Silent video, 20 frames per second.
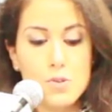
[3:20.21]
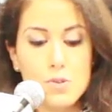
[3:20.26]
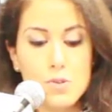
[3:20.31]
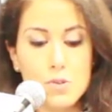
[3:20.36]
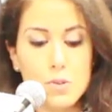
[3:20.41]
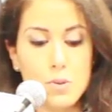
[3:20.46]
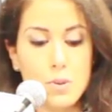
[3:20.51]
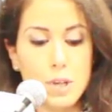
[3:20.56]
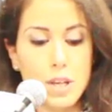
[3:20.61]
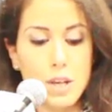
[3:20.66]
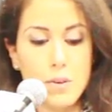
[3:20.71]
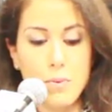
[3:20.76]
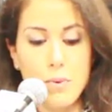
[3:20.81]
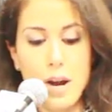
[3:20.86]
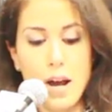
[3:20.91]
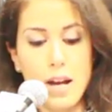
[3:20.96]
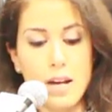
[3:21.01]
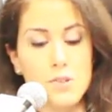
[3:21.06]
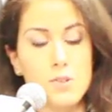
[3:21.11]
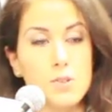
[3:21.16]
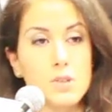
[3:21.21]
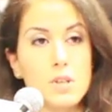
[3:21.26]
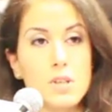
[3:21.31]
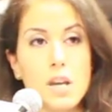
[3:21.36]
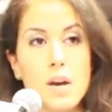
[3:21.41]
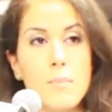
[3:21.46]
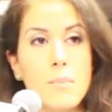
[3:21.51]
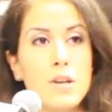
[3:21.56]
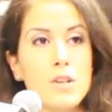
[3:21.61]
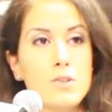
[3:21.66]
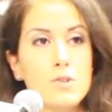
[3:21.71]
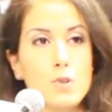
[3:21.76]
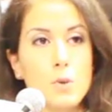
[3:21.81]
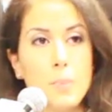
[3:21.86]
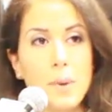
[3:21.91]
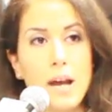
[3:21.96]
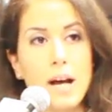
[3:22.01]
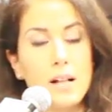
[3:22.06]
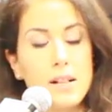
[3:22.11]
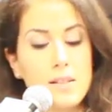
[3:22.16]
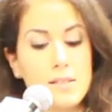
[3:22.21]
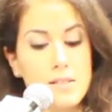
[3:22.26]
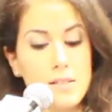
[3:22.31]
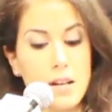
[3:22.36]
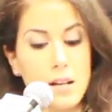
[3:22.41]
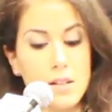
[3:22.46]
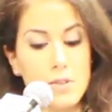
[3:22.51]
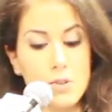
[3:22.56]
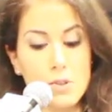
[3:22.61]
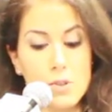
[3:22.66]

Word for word: to Iraq, to Yemen, to Palestine,